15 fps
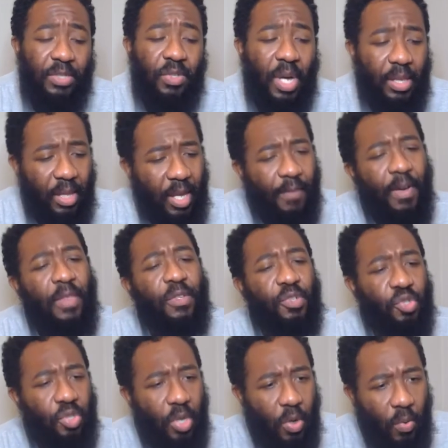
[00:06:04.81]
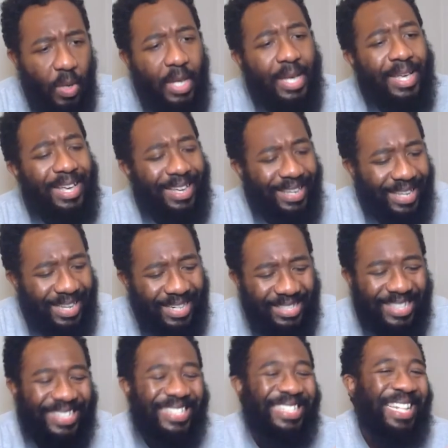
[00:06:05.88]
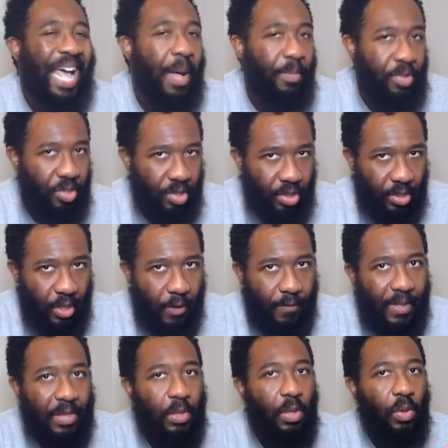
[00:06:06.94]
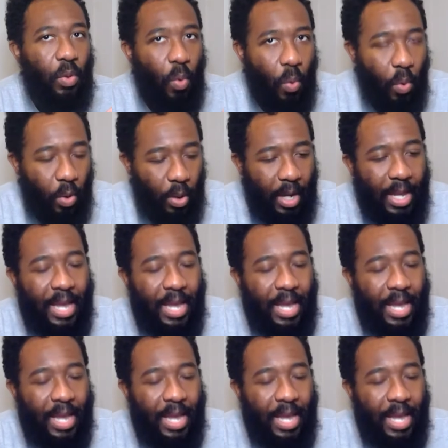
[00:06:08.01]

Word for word: So I love how this show, again, is establishing itself in the lore,